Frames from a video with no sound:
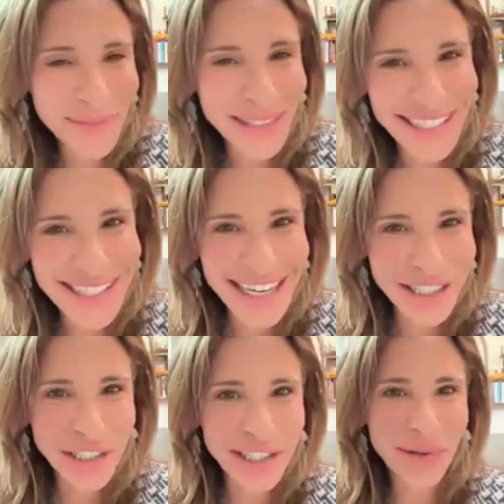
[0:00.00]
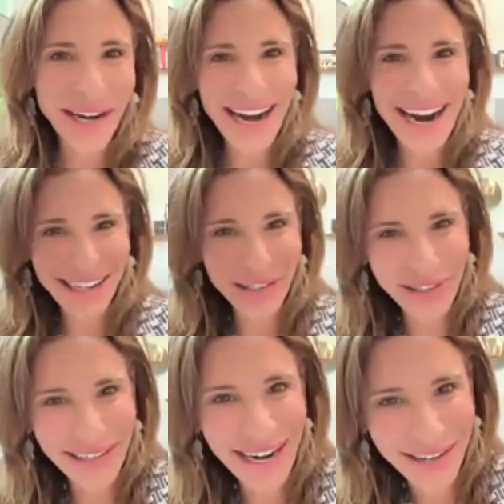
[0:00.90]
which is actually a great
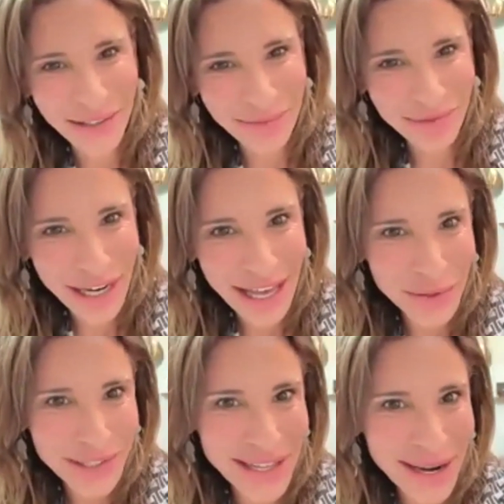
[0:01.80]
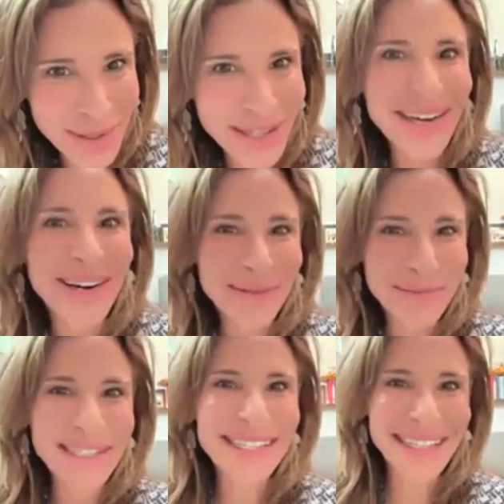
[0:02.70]
acronym for galleries, library, art,
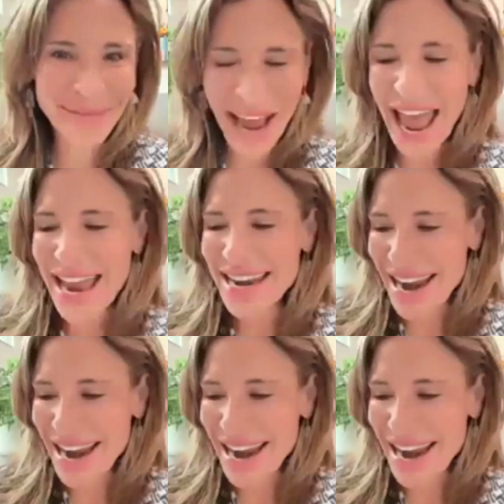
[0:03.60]
and museum. And